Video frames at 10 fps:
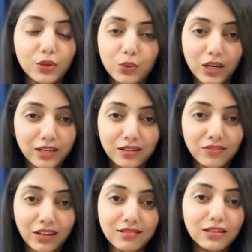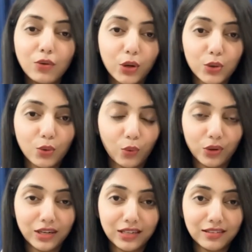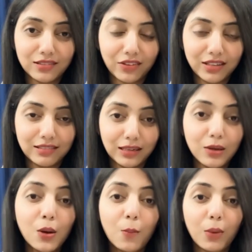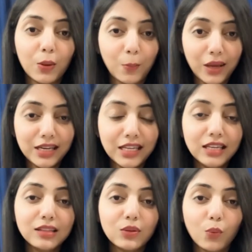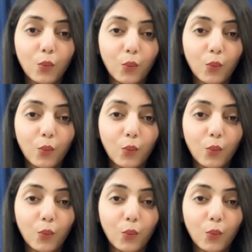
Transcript: you need this vaccine or you don't need this vaccine but mainly the